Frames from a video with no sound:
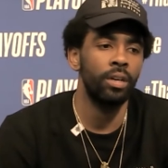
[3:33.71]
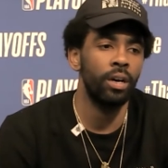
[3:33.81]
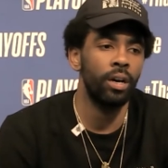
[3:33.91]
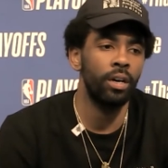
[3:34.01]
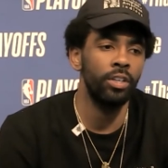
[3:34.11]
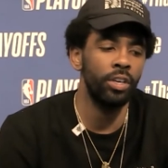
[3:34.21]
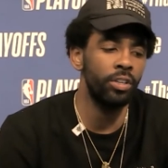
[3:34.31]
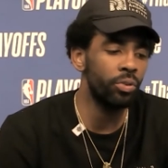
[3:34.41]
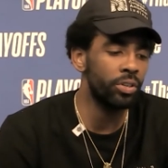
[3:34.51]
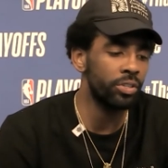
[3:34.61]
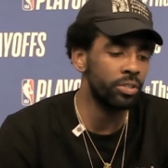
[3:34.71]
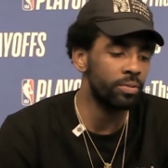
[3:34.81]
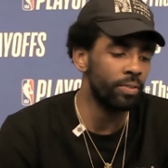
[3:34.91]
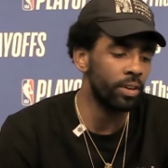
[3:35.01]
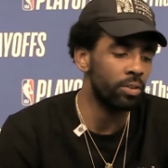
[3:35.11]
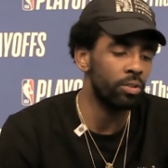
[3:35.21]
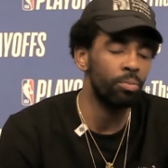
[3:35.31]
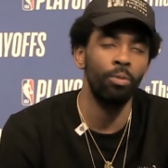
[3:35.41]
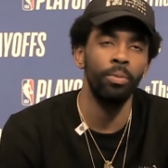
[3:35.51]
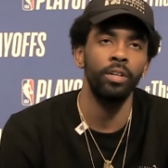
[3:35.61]
and you could just feel the
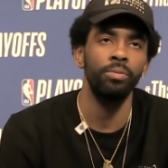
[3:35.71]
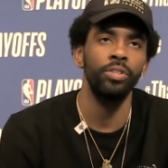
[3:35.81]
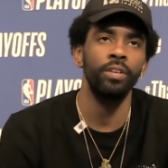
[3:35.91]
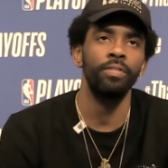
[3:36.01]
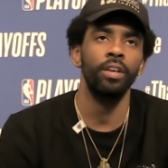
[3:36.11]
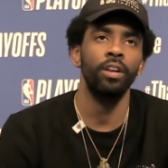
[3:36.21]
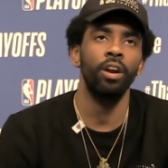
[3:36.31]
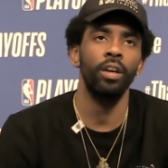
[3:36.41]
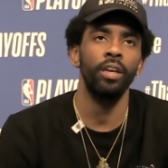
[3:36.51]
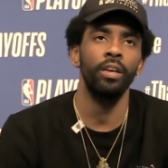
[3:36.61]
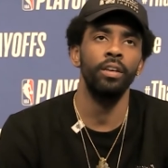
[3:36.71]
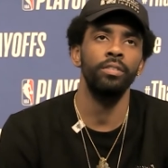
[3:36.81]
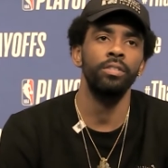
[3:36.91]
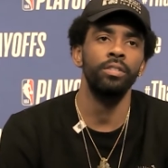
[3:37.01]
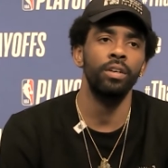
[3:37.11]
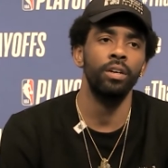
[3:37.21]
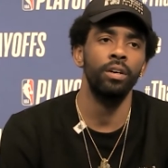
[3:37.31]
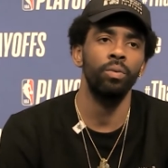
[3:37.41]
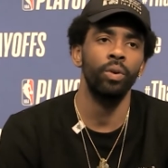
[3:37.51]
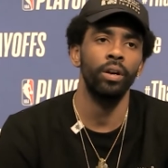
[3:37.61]
momentum shifting in our hands
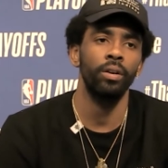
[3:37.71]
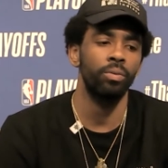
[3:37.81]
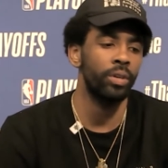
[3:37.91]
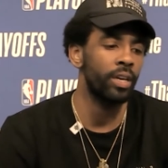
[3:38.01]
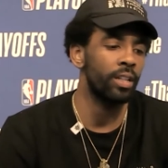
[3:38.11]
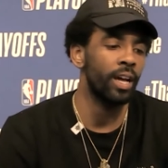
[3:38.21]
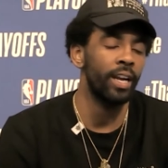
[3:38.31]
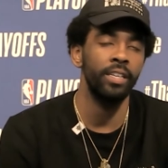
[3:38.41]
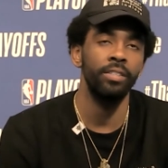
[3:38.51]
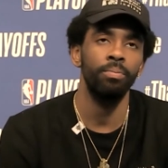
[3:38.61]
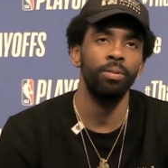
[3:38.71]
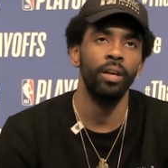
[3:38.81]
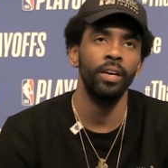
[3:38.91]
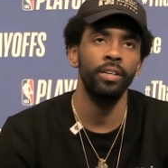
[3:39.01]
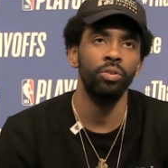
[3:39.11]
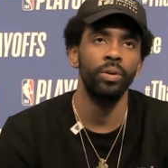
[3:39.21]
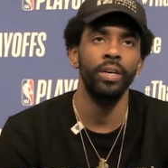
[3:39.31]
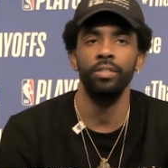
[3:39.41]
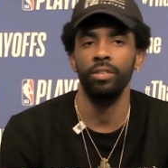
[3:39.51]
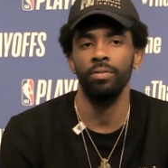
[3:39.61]
where we're getting a lot of easy plays, or we're
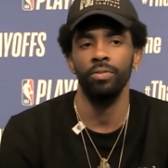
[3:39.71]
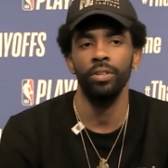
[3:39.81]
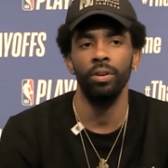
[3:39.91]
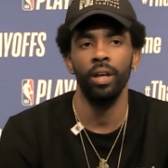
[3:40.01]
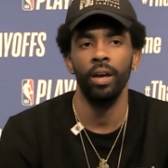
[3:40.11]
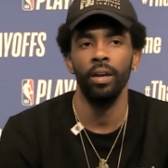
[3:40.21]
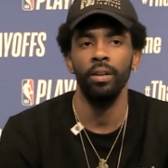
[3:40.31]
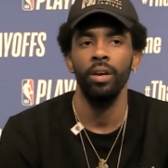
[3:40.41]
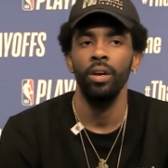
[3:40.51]
getting to the free throw line,